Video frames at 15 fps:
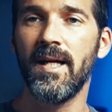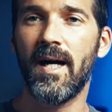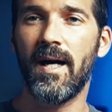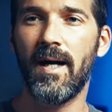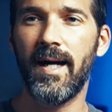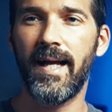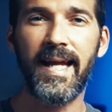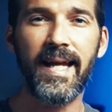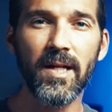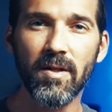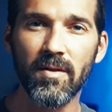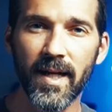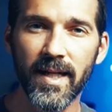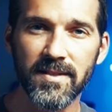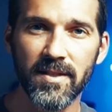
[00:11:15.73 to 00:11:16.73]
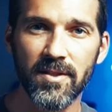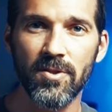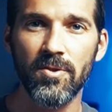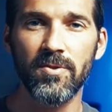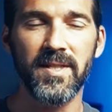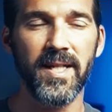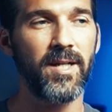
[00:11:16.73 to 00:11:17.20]
uh, analyzing a
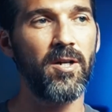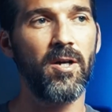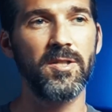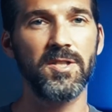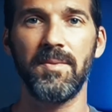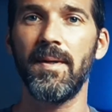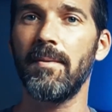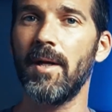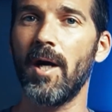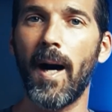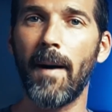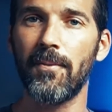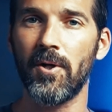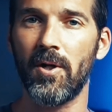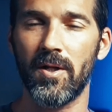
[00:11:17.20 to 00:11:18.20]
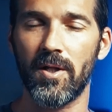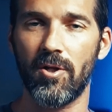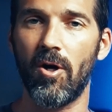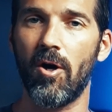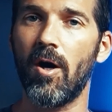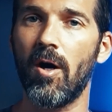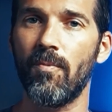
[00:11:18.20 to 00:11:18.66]
new technology, maybe hopping on a
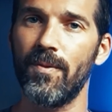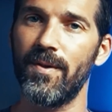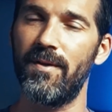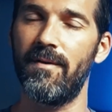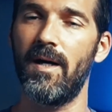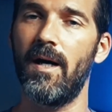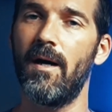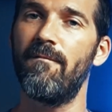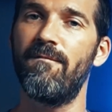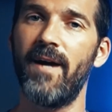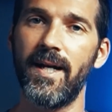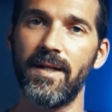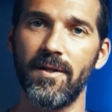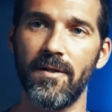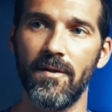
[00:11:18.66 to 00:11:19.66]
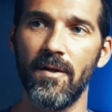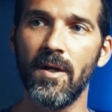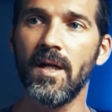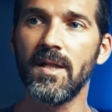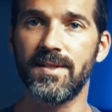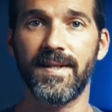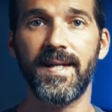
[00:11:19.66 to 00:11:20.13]
call with a, a vendor
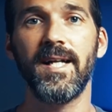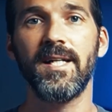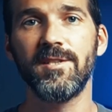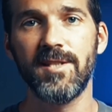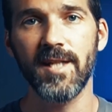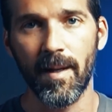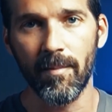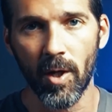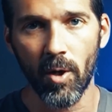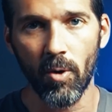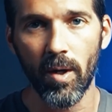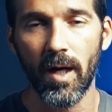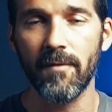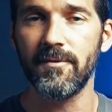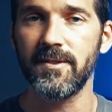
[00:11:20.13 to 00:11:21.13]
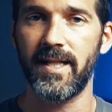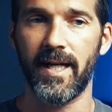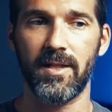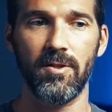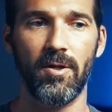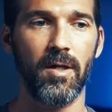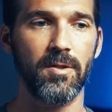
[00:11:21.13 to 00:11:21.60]
to get a demo of a
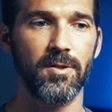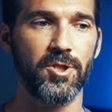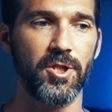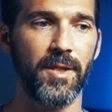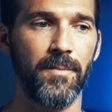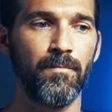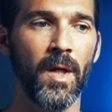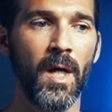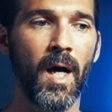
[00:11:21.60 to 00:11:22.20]
technology.